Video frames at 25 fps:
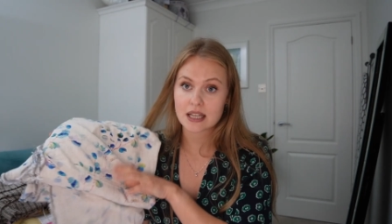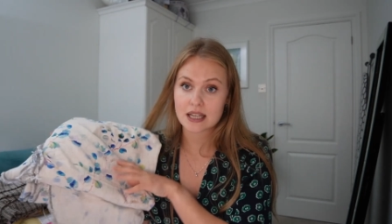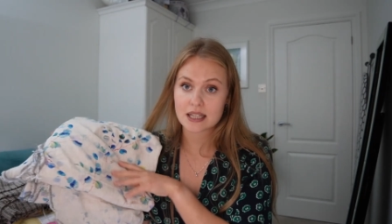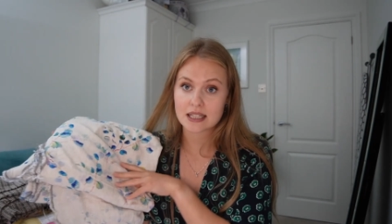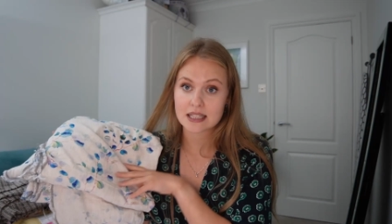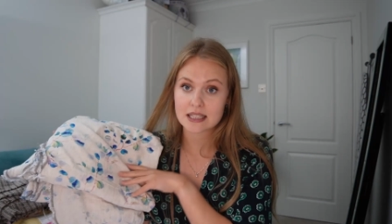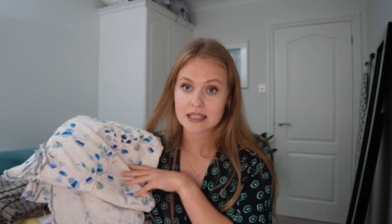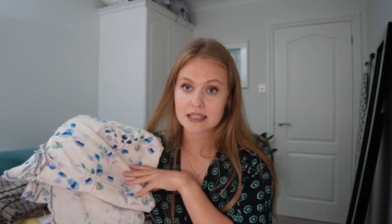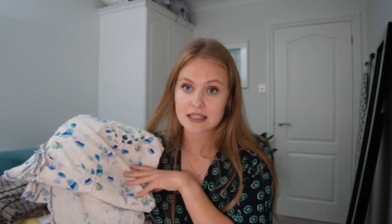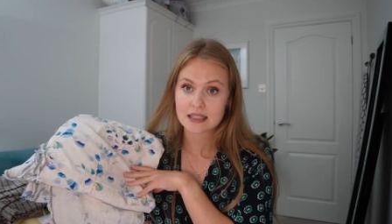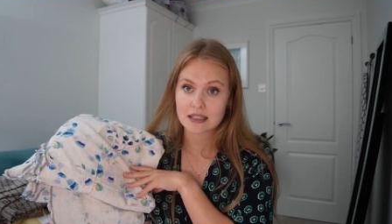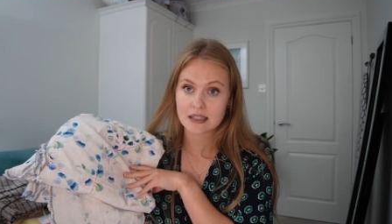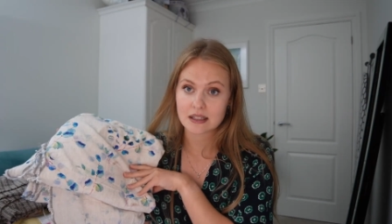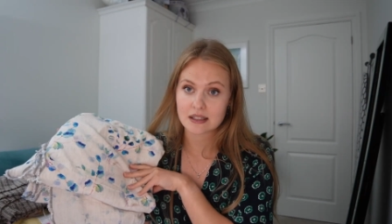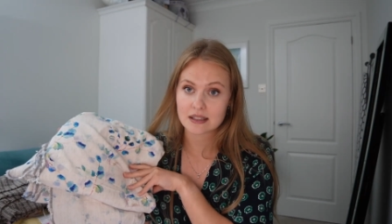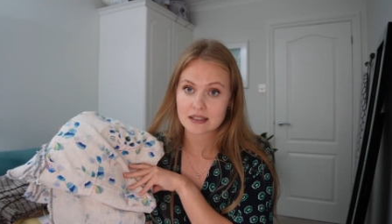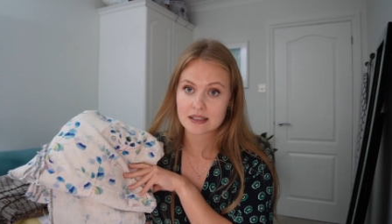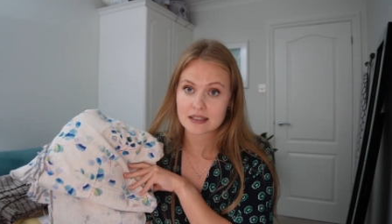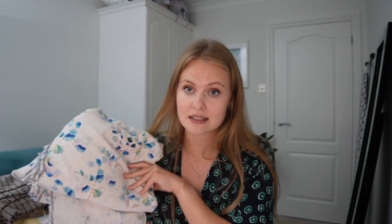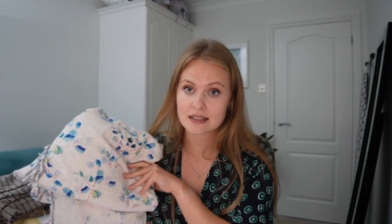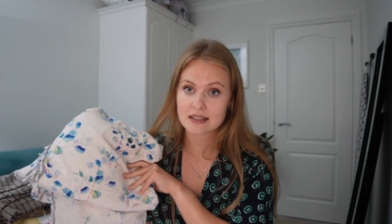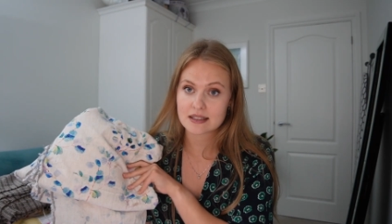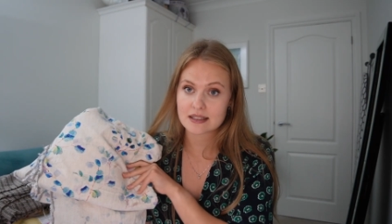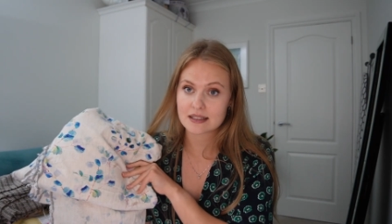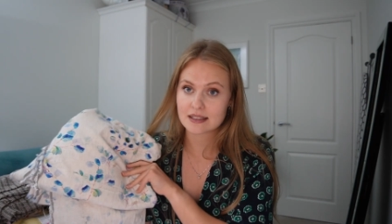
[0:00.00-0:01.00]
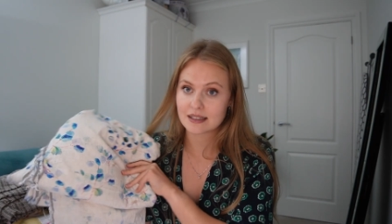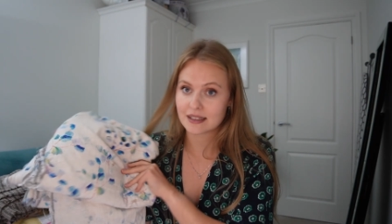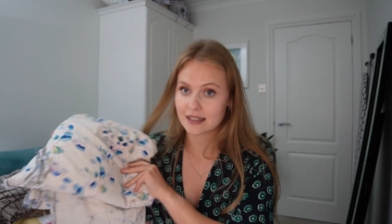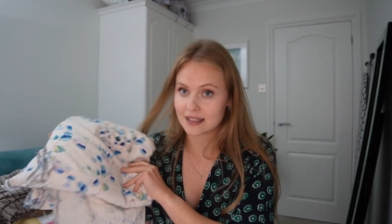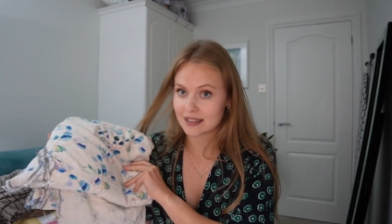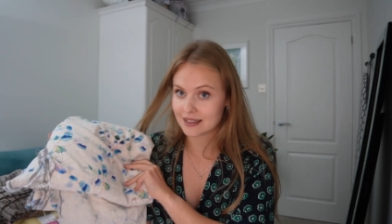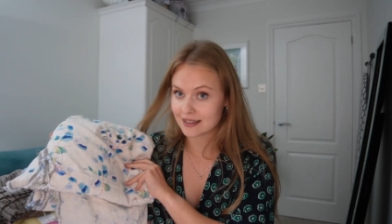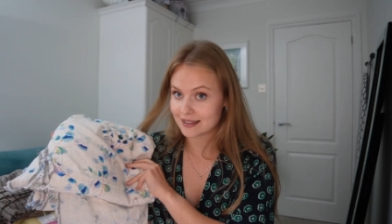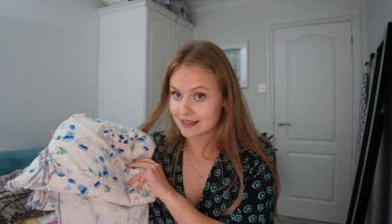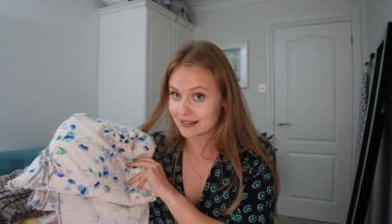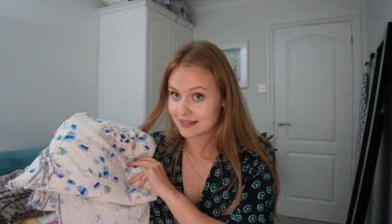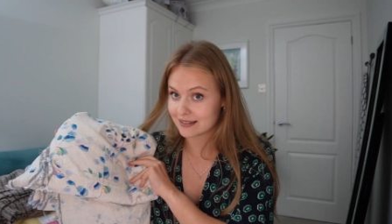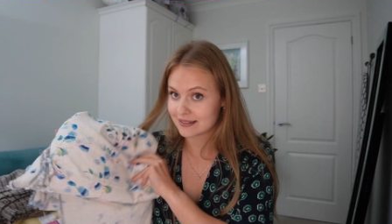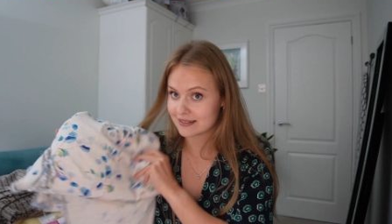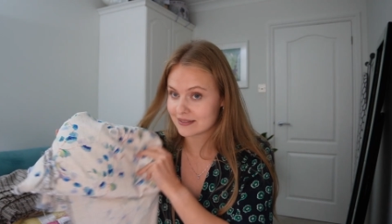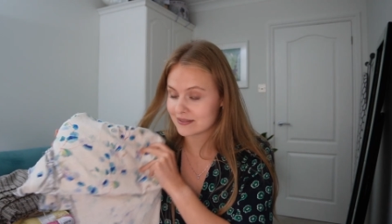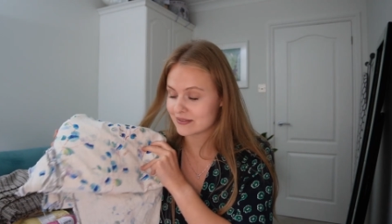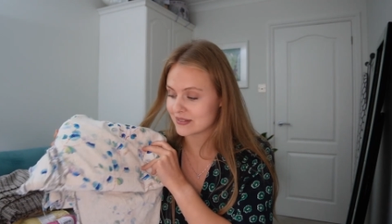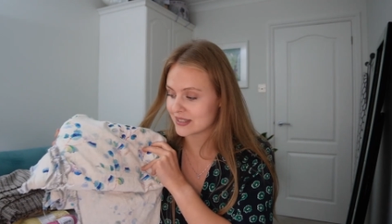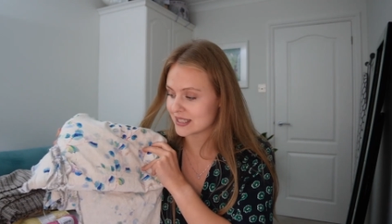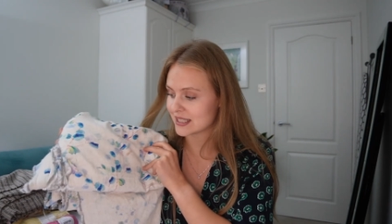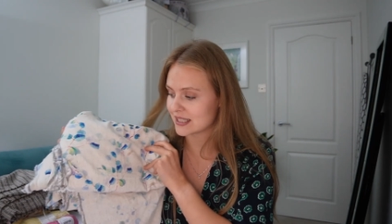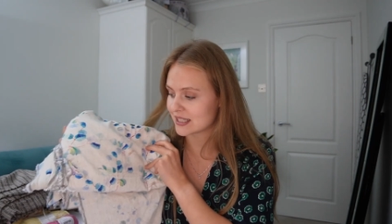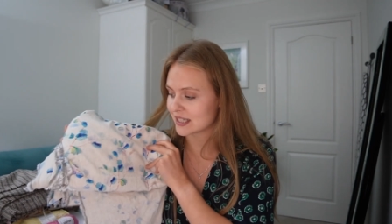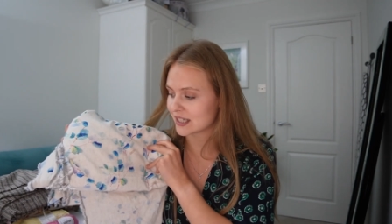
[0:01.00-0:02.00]
and it's the last linen
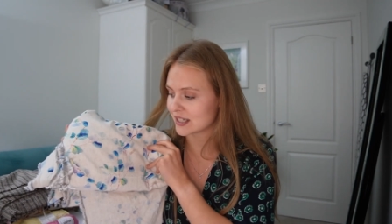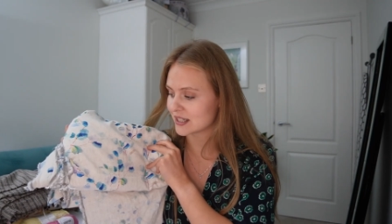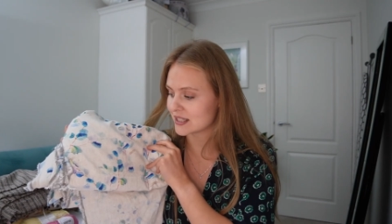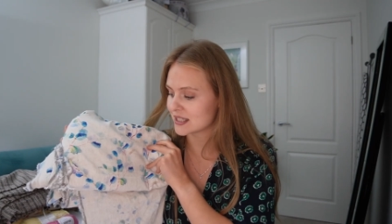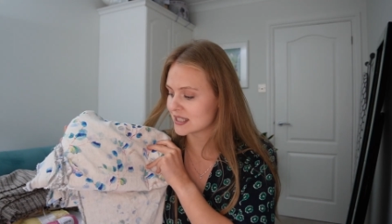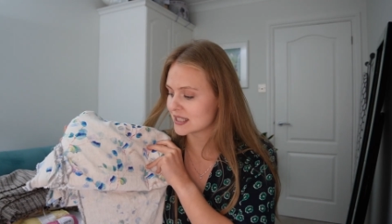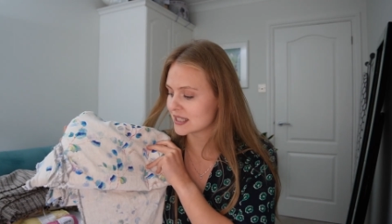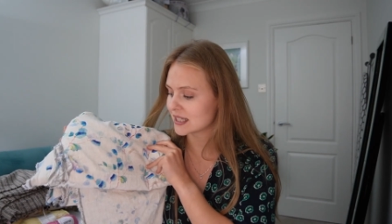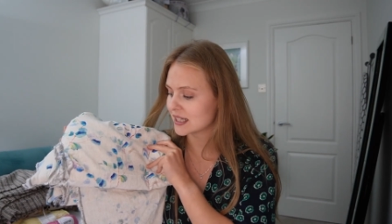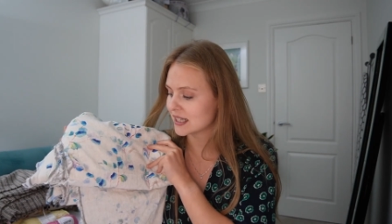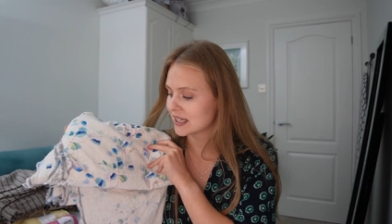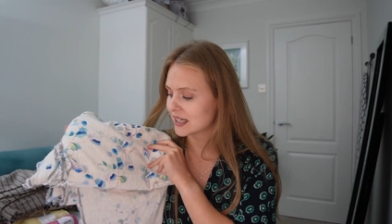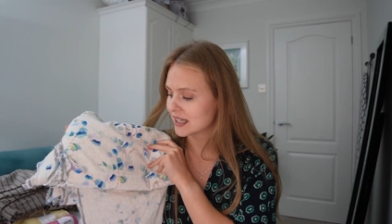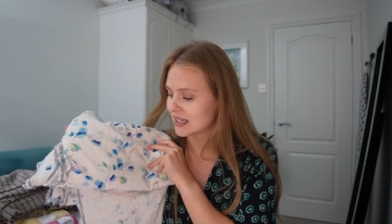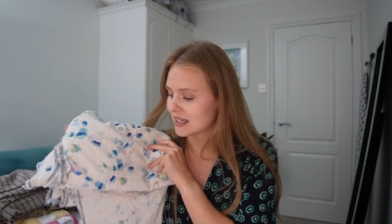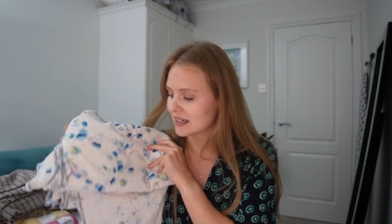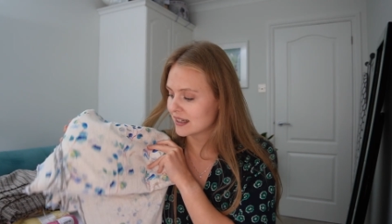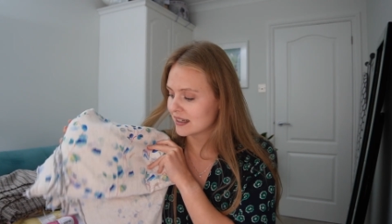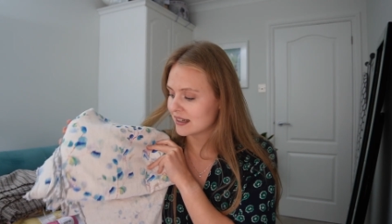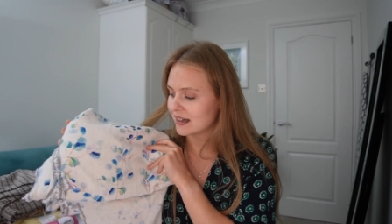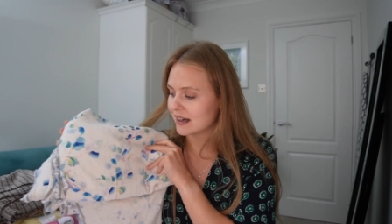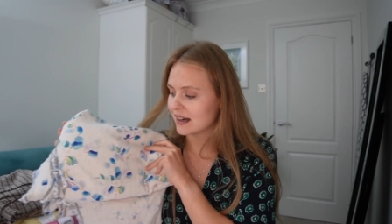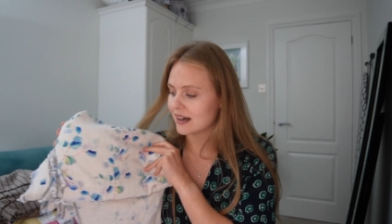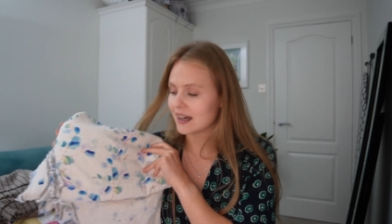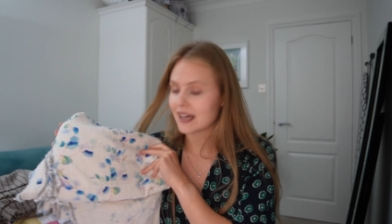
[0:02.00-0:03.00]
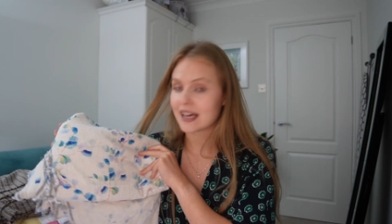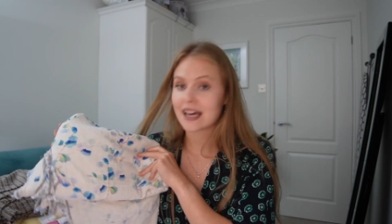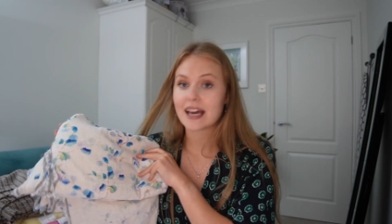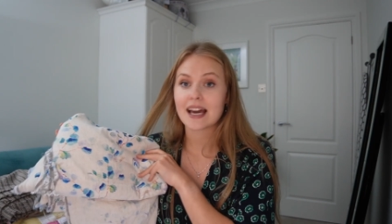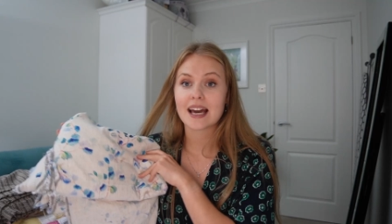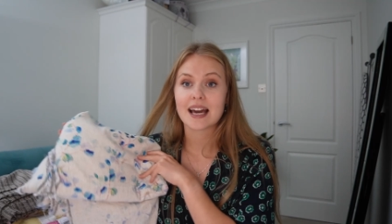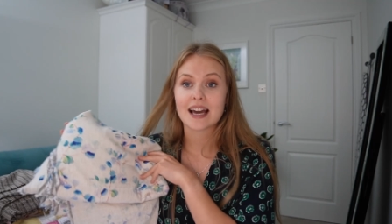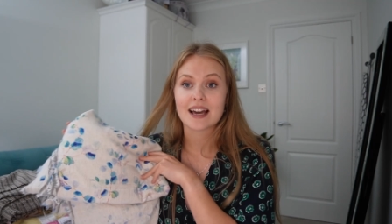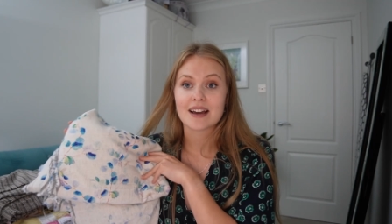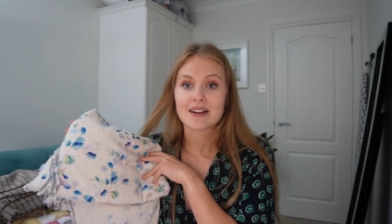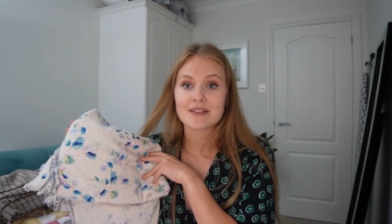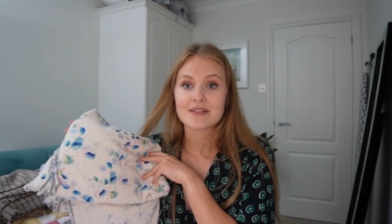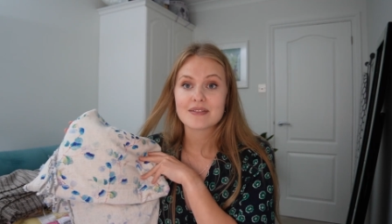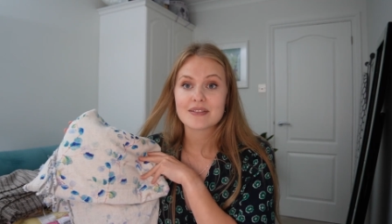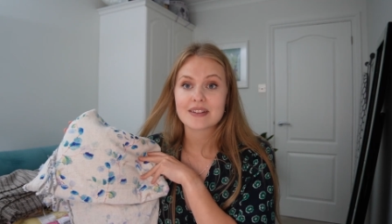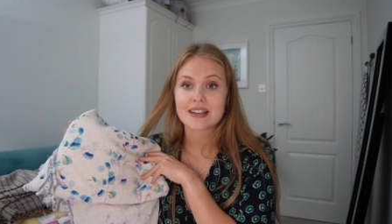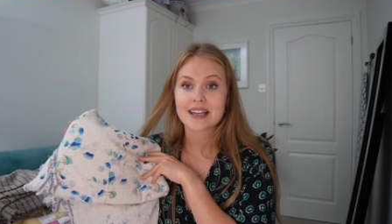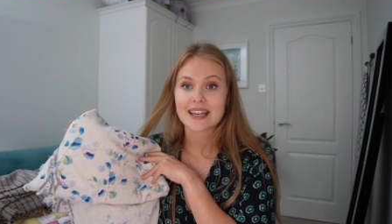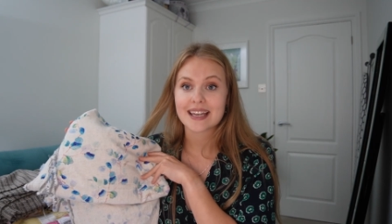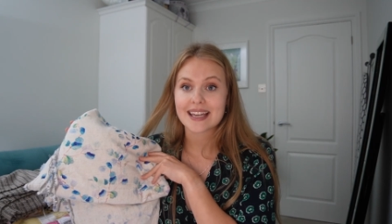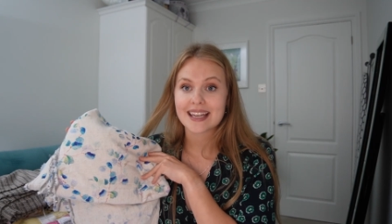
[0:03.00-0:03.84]
viscose I have.